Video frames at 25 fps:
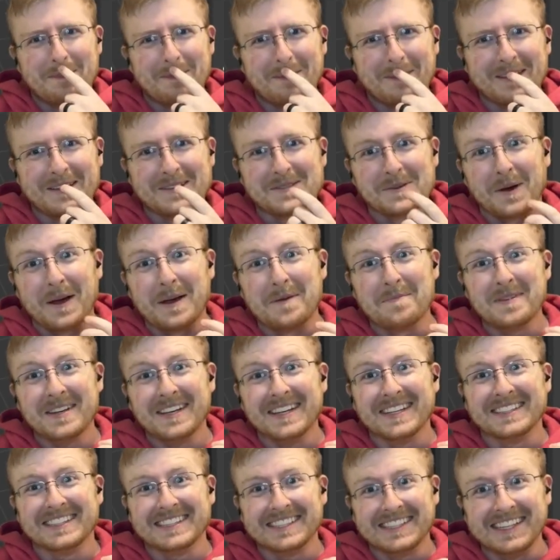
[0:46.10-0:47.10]
So I'm
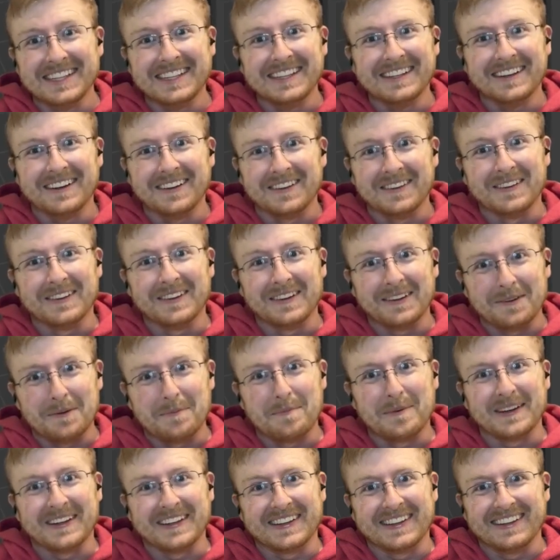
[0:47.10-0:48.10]
gonna cheat a little
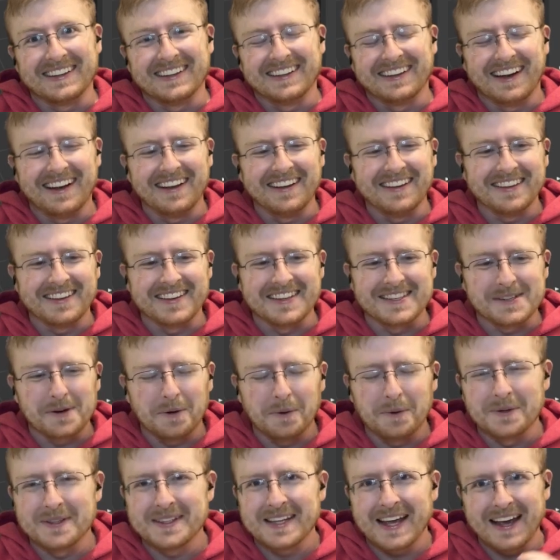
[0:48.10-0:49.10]
bit. This
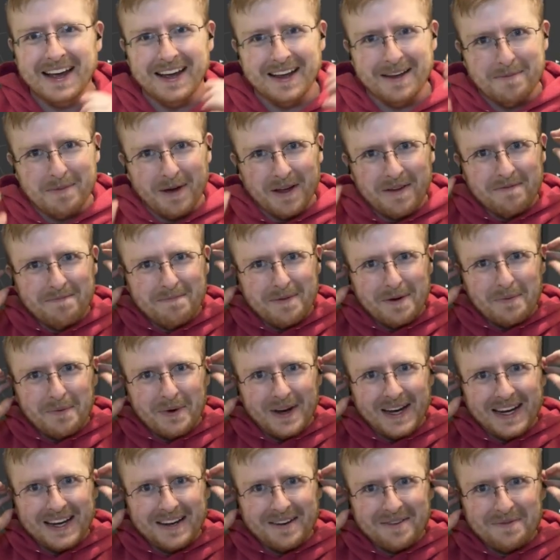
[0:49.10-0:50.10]
whole time I've been
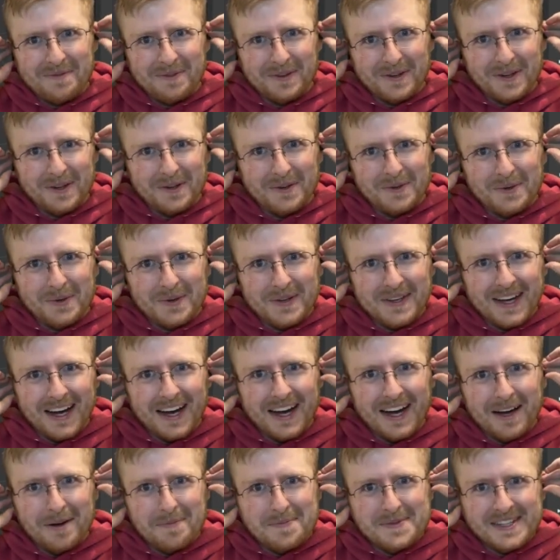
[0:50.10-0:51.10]
waiting for a good
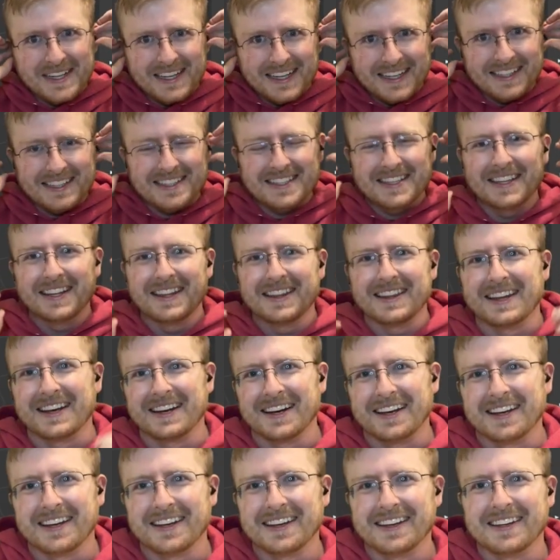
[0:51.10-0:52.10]
object that
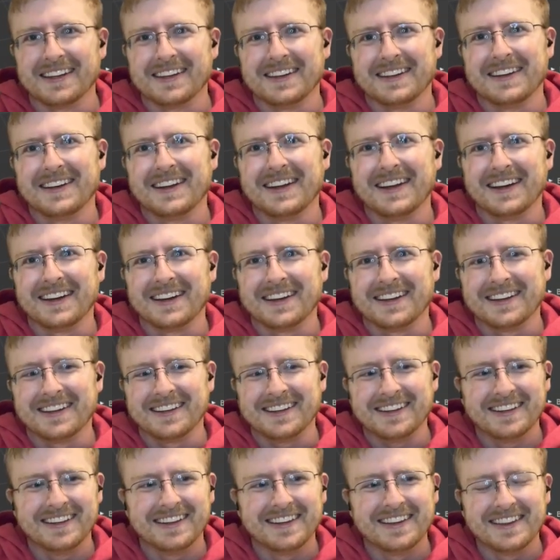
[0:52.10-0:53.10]
I can
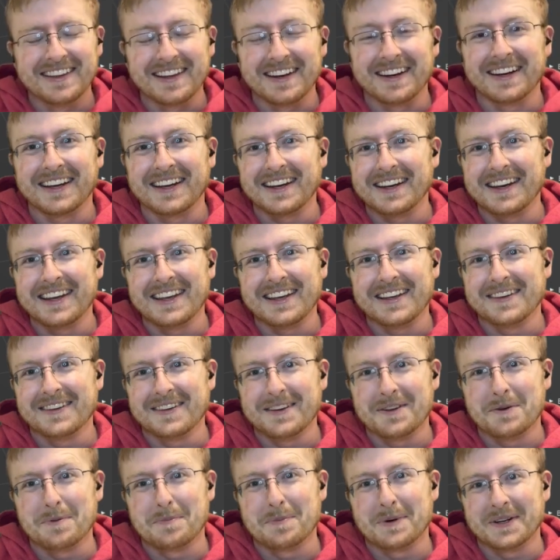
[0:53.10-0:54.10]
Ian
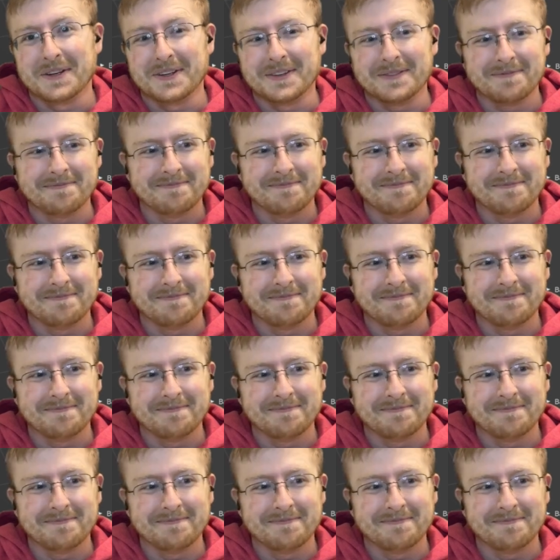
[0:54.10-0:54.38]
Hubert,